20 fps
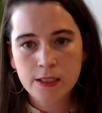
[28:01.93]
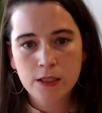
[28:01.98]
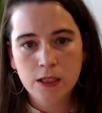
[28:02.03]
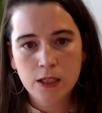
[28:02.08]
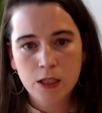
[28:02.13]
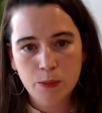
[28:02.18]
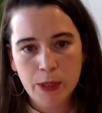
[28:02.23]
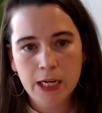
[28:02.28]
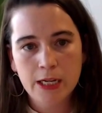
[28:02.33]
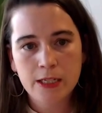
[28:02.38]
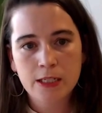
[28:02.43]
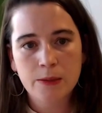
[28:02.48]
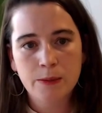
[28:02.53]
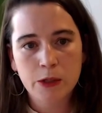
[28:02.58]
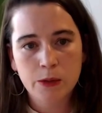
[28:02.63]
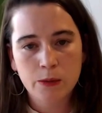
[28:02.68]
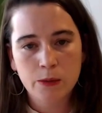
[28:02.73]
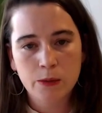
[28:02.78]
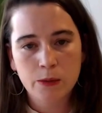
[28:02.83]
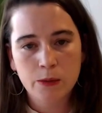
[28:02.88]
that the
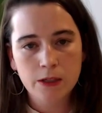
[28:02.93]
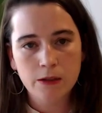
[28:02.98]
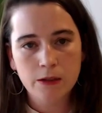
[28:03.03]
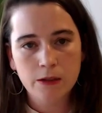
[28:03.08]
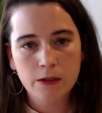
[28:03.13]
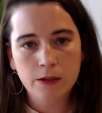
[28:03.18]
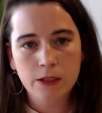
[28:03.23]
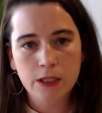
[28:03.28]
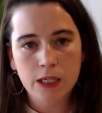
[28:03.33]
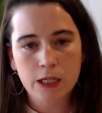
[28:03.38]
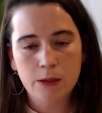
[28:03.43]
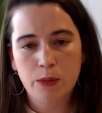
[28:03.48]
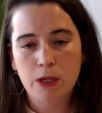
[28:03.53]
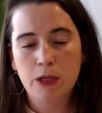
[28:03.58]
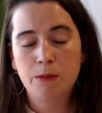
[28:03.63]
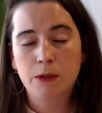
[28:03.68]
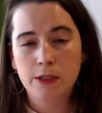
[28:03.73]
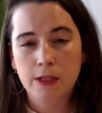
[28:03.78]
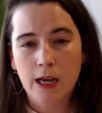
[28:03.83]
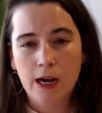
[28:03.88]
pandemic revealed in
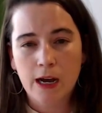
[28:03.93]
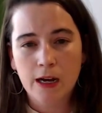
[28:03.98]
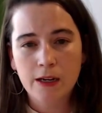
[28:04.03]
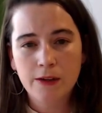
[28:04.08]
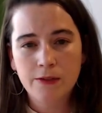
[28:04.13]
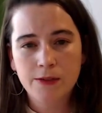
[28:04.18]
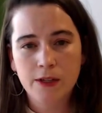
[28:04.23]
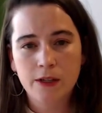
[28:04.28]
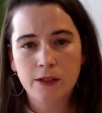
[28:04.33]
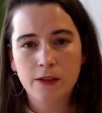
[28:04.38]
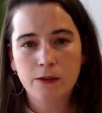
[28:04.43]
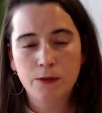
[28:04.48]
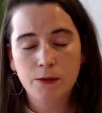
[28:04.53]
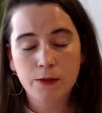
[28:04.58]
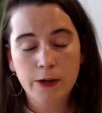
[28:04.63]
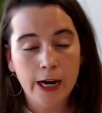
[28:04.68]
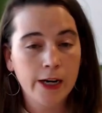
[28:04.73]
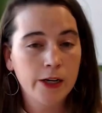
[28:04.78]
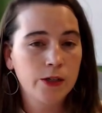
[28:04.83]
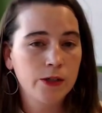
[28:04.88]
people's lives and the
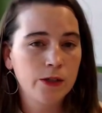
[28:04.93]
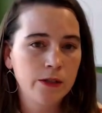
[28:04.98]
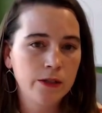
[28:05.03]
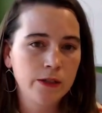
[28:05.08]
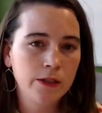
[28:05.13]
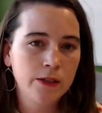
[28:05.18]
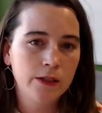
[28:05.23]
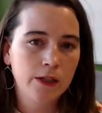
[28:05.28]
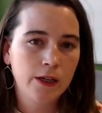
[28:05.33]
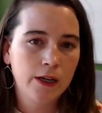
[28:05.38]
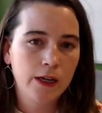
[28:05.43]
fractured